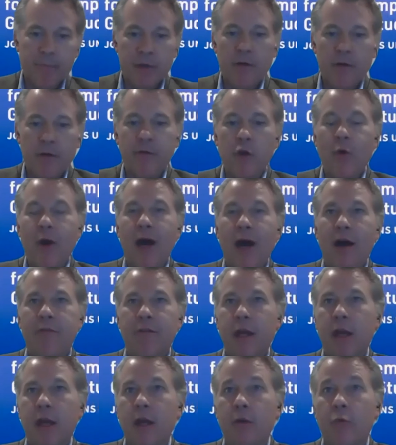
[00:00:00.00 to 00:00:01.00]
If you
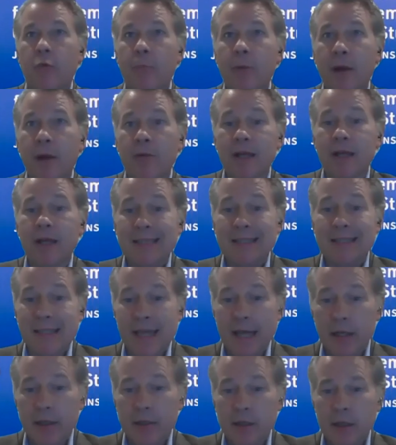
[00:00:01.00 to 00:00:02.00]
have a Republican
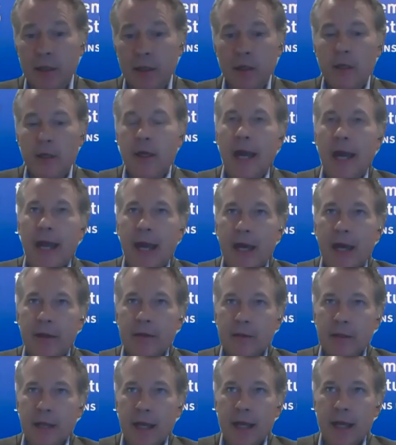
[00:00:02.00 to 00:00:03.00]
Senate
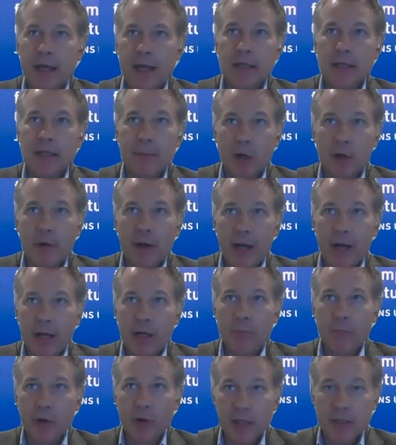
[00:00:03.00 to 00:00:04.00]
and a
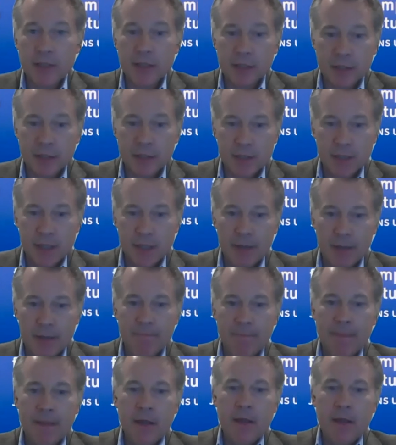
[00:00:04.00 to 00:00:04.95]
Democratic presidency,